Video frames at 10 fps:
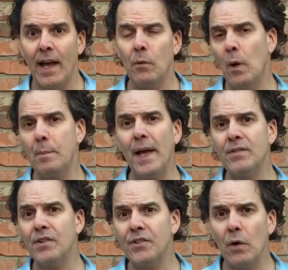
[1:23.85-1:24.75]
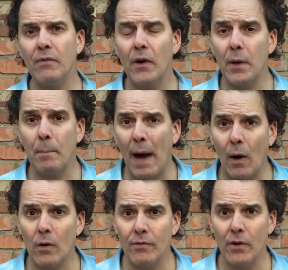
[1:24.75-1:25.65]
And what makes it so very
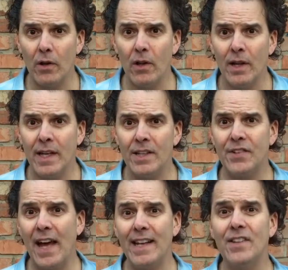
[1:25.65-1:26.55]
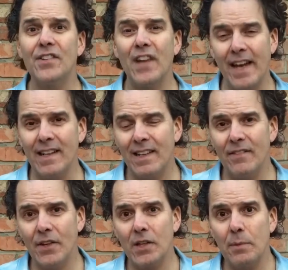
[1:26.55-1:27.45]
powerful is that it's
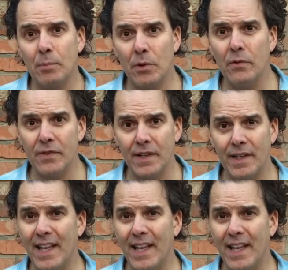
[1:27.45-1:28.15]
scientifically proven.